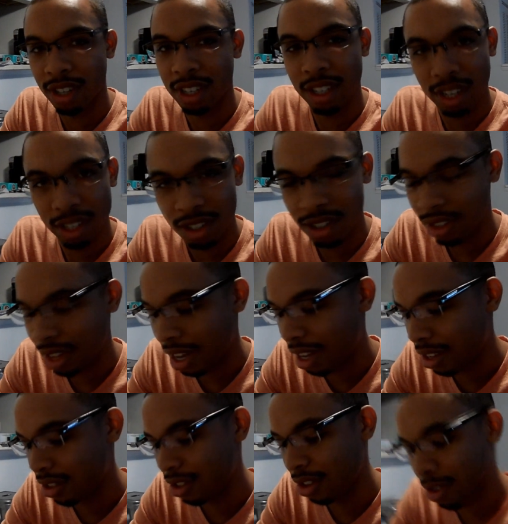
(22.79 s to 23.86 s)
It does do
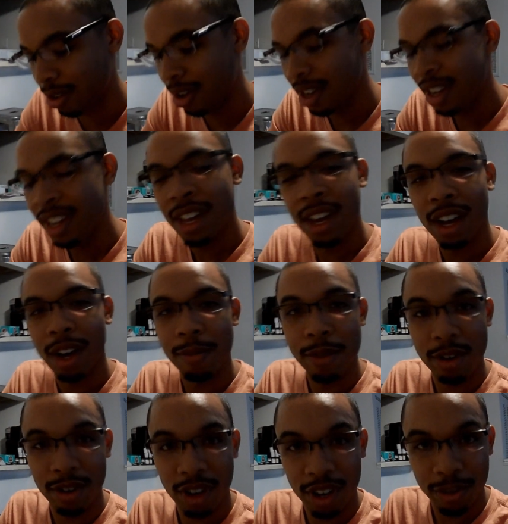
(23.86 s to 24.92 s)
that, so I'm
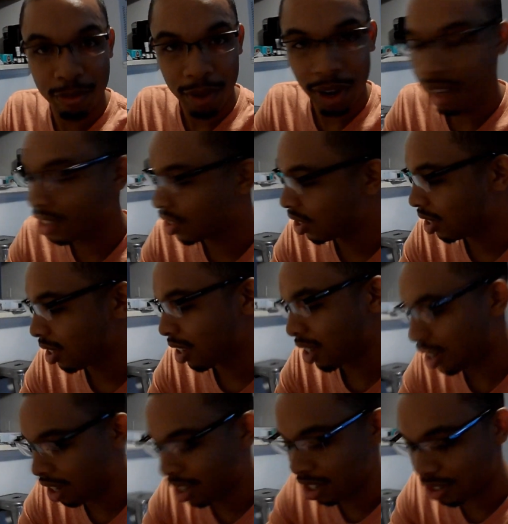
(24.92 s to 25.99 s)
here to unbox it,
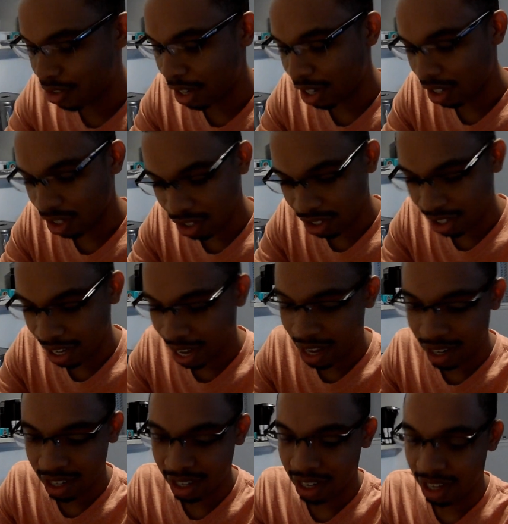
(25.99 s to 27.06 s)
take a look
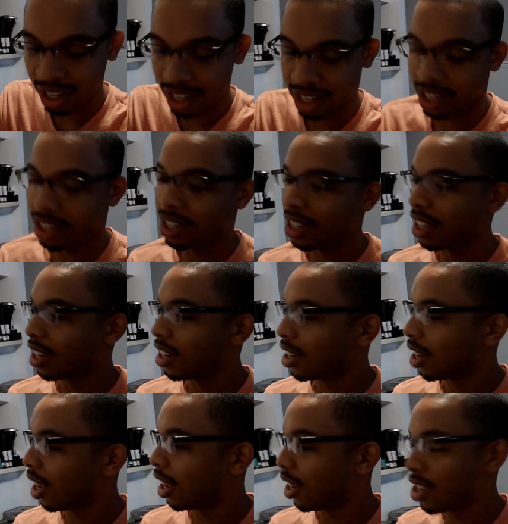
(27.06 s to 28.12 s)
at it, and
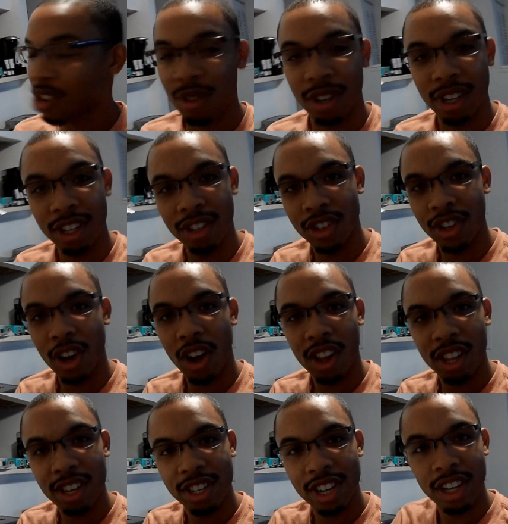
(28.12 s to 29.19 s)
then do an install
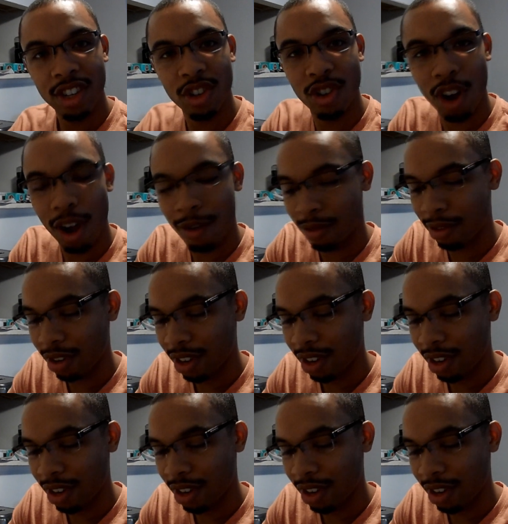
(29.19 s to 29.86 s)
and test drive.